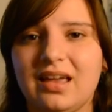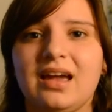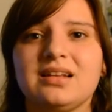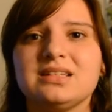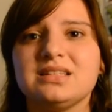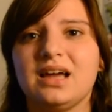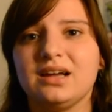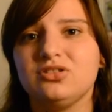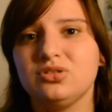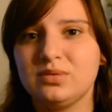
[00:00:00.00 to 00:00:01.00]
and
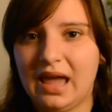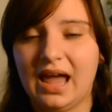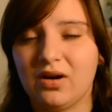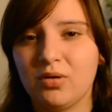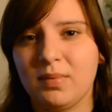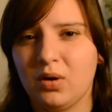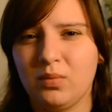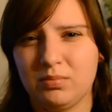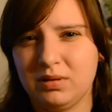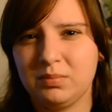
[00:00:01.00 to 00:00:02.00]
I do care about
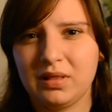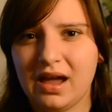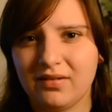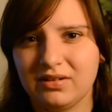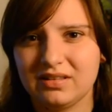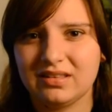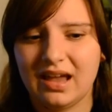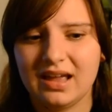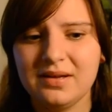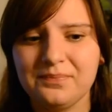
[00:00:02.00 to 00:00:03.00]
what people have to
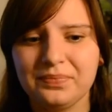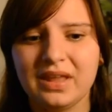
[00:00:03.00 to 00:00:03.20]
say,